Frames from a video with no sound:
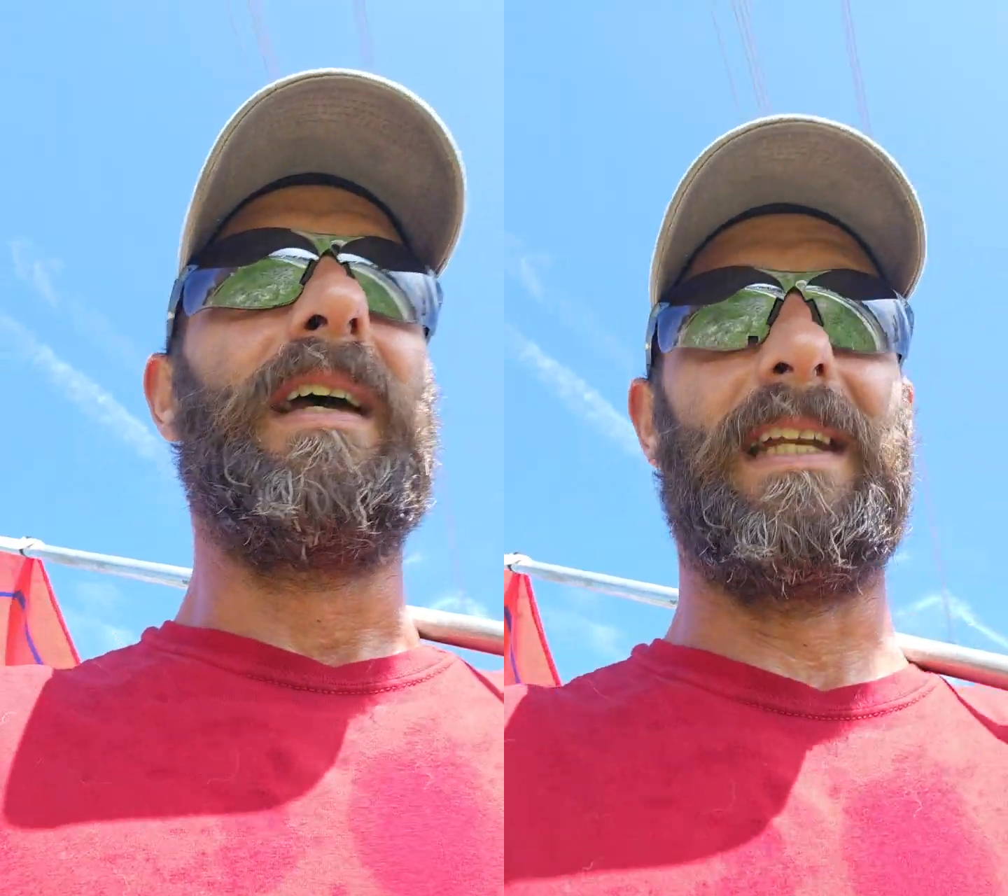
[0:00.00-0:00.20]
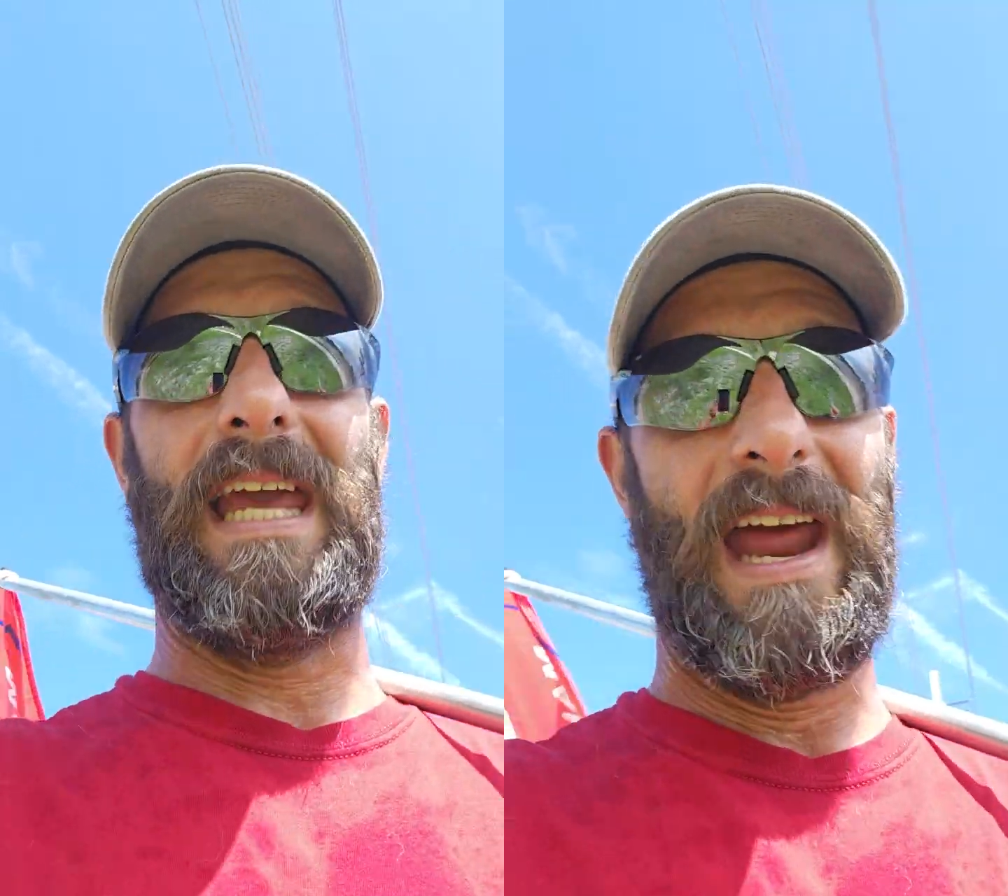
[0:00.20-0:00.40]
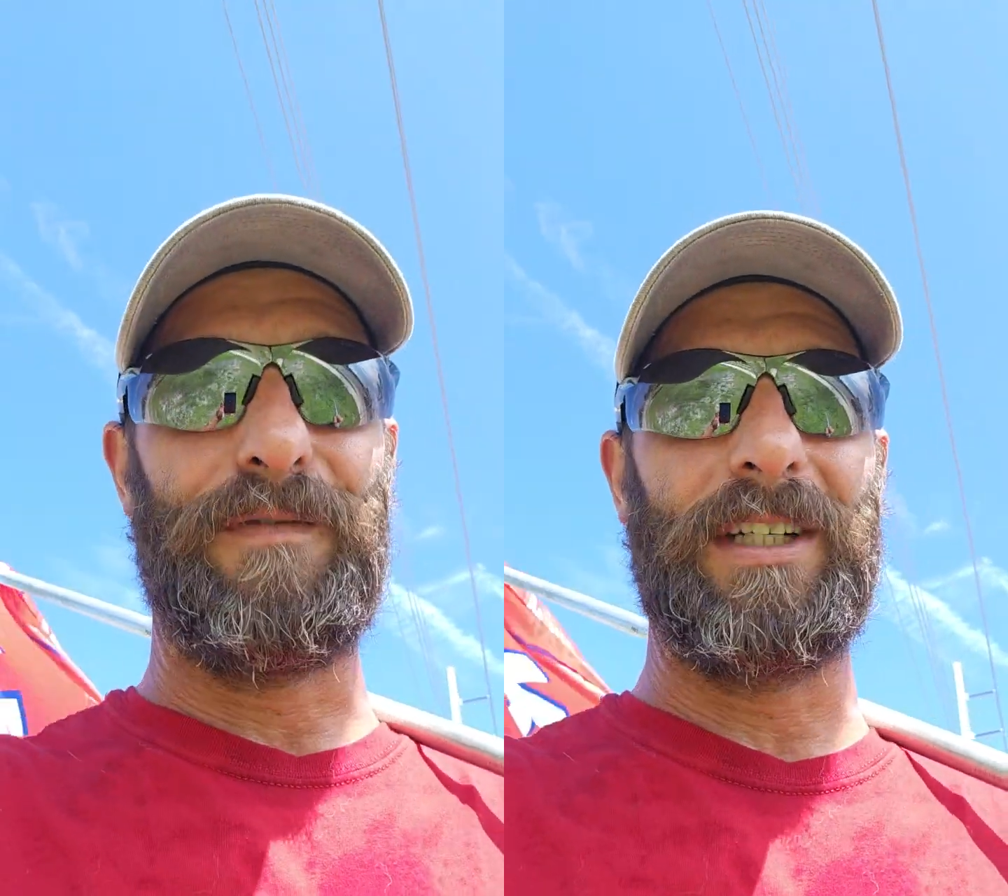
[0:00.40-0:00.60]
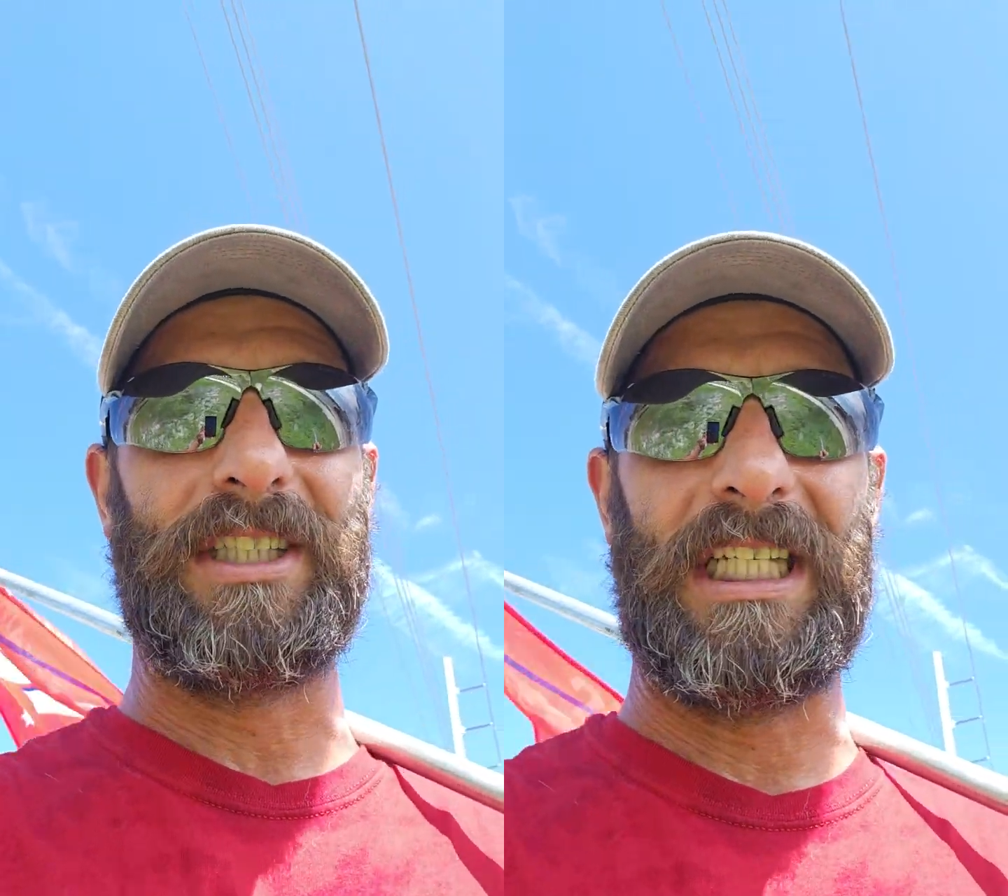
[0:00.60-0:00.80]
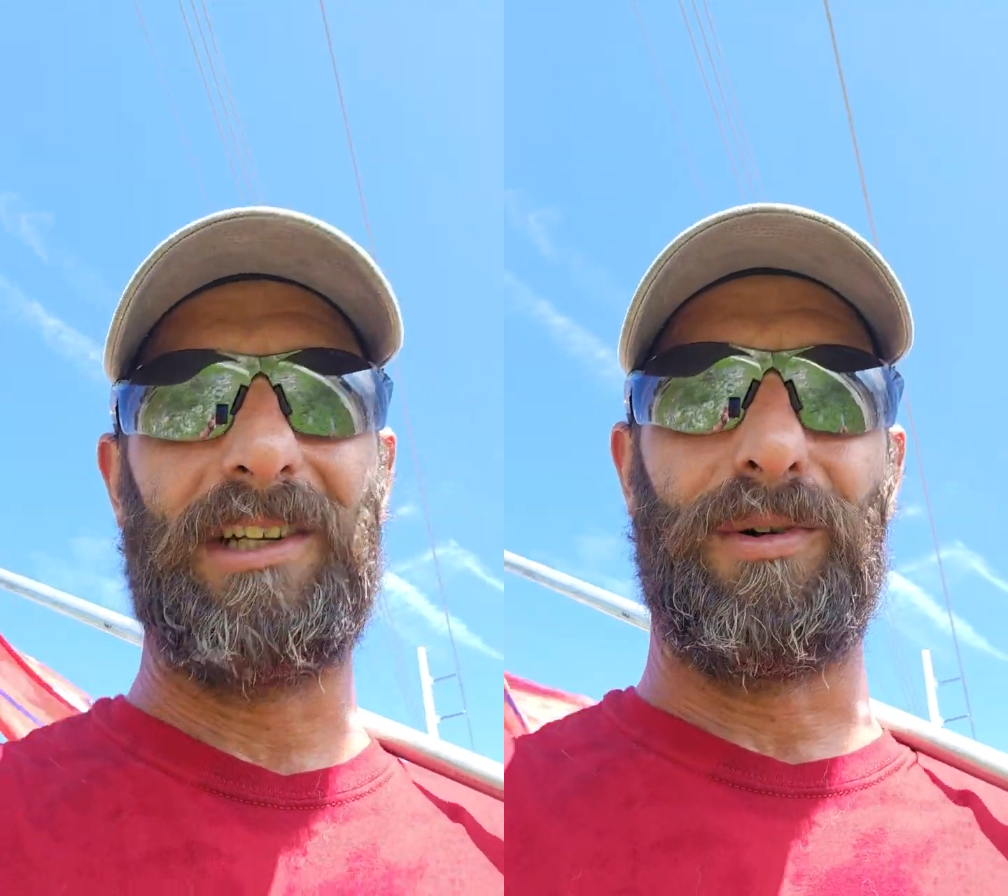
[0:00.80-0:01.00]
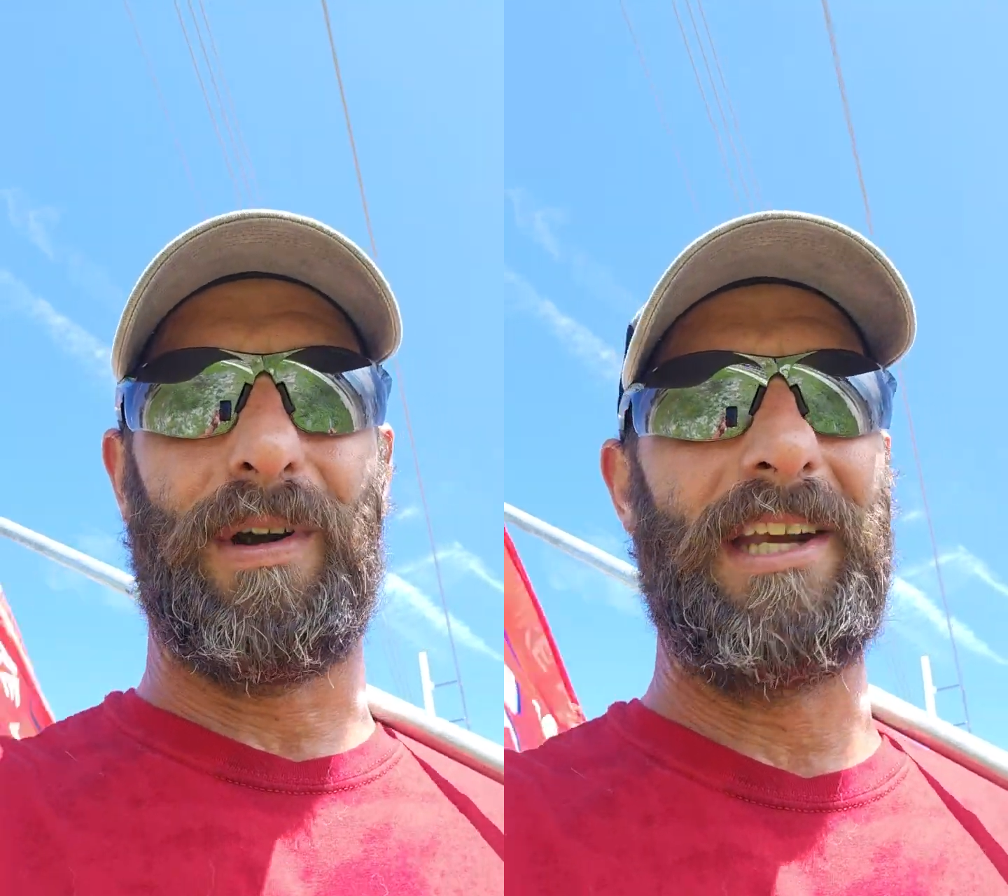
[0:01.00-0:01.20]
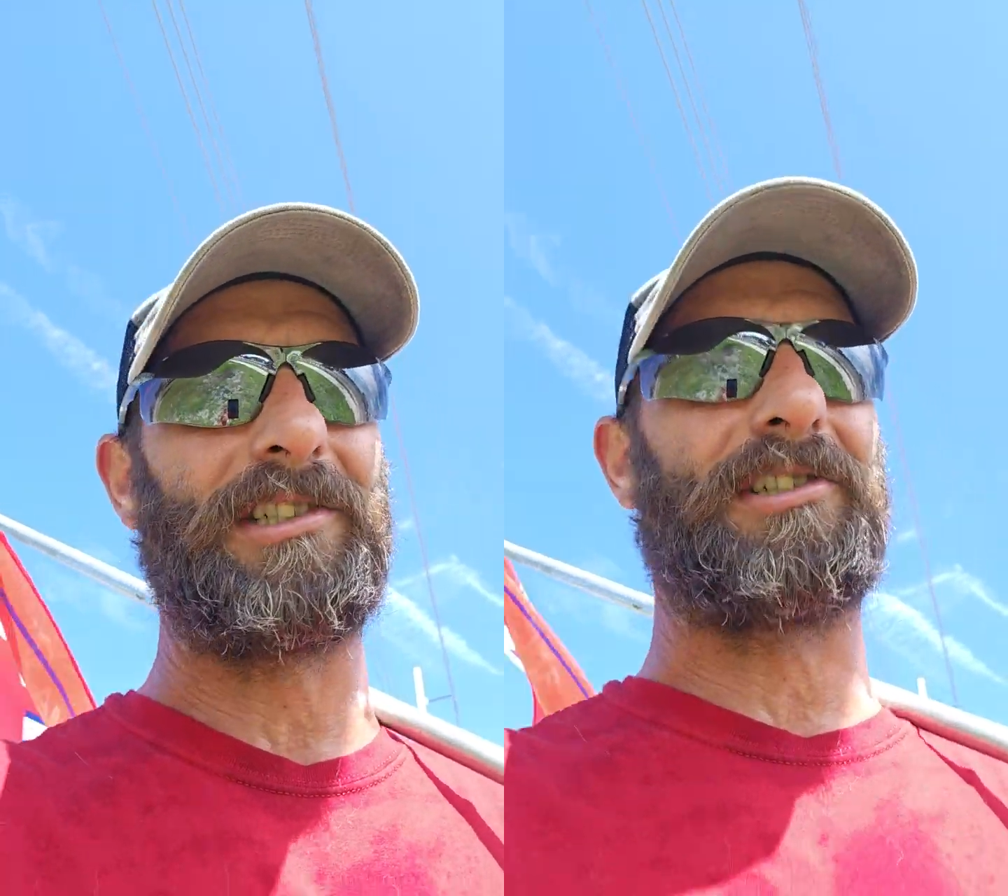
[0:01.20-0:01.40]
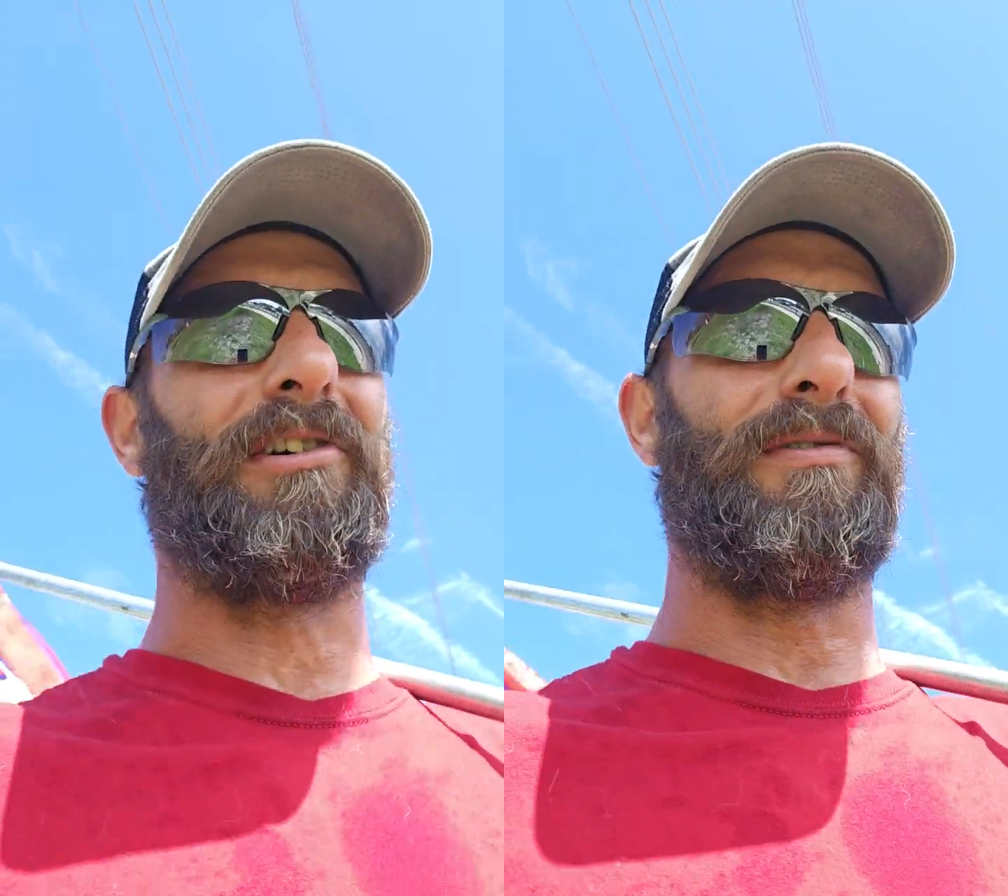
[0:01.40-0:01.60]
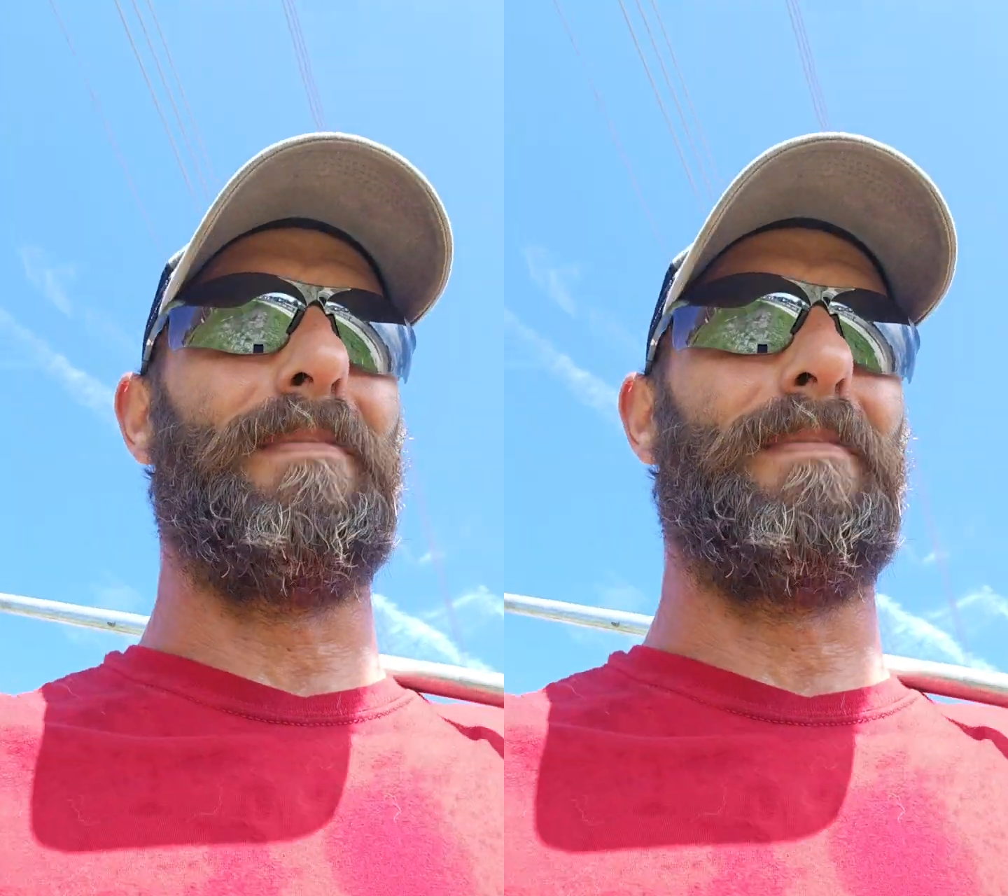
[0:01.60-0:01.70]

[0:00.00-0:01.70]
and every single registered